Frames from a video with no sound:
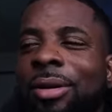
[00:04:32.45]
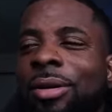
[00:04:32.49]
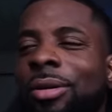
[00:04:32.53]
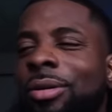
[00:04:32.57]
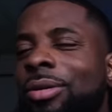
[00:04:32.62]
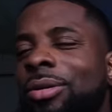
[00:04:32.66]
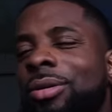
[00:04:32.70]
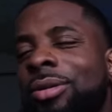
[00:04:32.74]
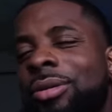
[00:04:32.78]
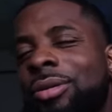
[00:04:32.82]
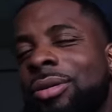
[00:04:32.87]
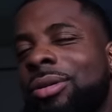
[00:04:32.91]

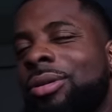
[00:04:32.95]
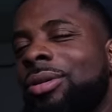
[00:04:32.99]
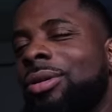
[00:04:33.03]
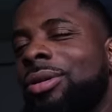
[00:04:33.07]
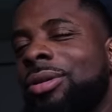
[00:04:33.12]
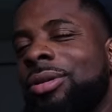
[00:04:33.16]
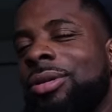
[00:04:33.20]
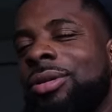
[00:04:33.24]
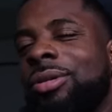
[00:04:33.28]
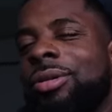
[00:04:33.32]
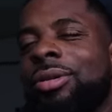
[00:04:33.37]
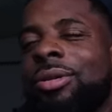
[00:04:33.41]
Hold on, hold on,
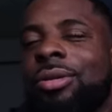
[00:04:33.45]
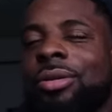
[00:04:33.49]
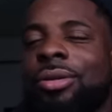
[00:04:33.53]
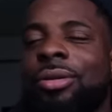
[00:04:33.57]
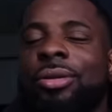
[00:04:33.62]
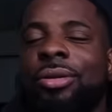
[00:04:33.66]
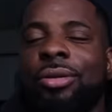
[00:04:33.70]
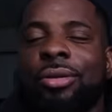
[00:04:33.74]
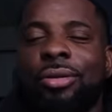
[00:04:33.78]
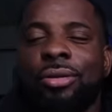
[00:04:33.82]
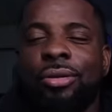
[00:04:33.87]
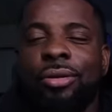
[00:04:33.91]
hold on, hold
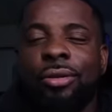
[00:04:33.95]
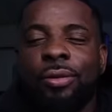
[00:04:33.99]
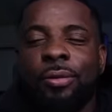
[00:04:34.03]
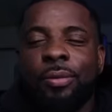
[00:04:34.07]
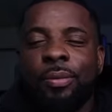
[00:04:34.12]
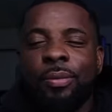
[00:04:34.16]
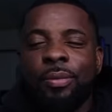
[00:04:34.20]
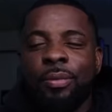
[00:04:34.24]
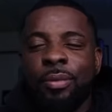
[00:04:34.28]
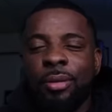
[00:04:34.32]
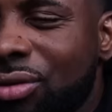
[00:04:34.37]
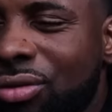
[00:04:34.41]
on, hold on.
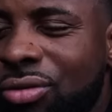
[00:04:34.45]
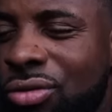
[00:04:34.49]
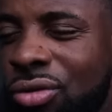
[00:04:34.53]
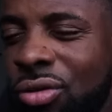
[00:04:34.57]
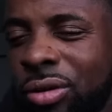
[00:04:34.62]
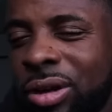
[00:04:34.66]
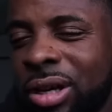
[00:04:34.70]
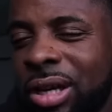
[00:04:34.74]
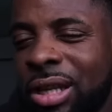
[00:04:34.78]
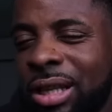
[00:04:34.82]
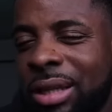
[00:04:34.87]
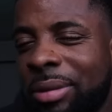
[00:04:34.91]
You
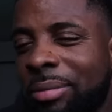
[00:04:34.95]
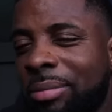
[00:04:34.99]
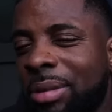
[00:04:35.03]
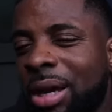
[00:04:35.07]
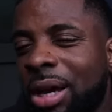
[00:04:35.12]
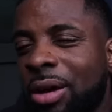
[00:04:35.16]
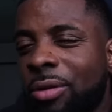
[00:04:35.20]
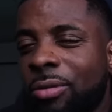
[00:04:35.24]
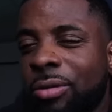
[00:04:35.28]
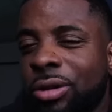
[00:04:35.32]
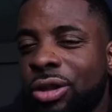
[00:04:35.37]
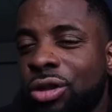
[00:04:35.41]
gonna hit the
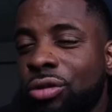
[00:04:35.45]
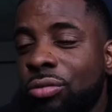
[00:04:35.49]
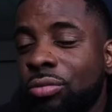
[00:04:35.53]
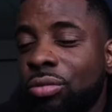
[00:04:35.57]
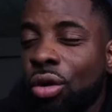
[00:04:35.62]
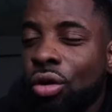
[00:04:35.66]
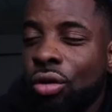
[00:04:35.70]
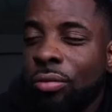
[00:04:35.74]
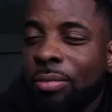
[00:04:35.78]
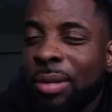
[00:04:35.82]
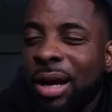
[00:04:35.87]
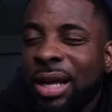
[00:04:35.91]
man with you
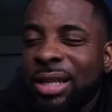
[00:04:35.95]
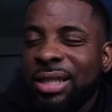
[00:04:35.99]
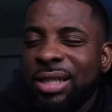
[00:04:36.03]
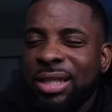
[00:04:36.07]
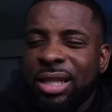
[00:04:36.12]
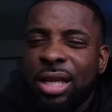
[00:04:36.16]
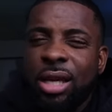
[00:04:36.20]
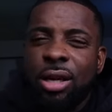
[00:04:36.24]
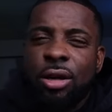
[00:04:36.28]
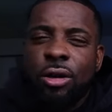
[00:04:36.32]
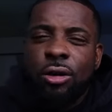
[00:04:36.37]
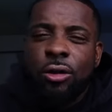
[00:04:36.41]
broke my
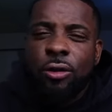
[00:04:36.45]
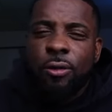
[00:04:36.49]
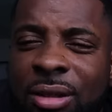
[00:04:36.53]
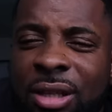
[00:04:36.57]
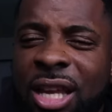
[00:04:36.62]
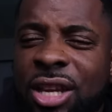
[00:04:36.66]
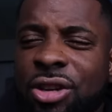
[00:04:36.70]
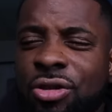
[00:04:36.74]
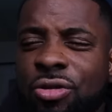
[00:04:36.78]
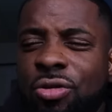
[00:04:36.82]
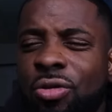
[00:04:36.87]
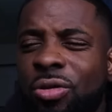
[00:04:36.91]
scale.
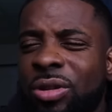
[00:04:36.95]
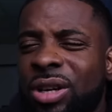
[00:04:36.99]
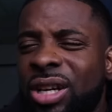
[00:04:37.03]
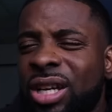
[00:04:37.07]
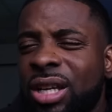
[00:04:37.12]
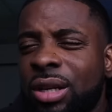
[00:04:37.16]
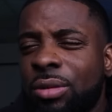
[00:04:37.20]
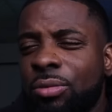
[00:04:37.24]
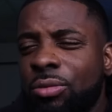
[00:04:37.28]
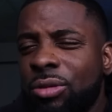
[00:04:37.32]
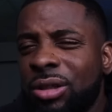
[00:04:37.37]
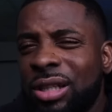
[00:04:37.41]
Then you gonna
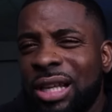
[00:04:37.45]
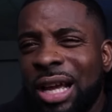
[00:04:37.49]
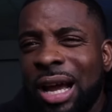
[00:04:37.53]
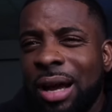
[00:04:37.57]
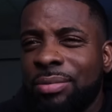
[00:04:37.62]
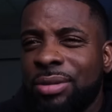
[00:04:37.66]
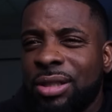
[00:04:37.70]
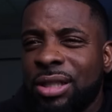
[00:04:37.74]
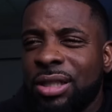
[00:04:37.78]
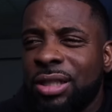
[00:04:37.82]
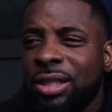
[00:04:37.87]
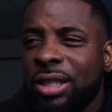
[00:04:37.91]
hit him with the
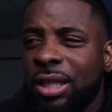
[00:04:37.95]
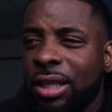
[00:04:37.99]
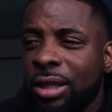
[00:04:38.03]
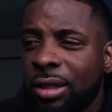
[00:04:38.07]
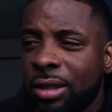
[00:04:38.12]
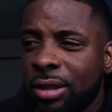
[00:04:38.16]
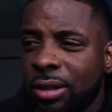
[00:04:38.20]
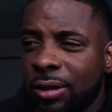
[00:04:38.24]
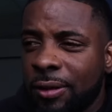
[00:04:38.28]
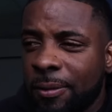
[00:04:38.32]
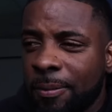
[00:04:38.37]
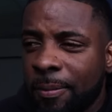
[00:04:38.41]
I'm just
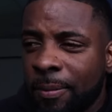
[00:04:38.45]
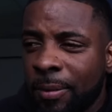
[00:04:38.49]
kidding.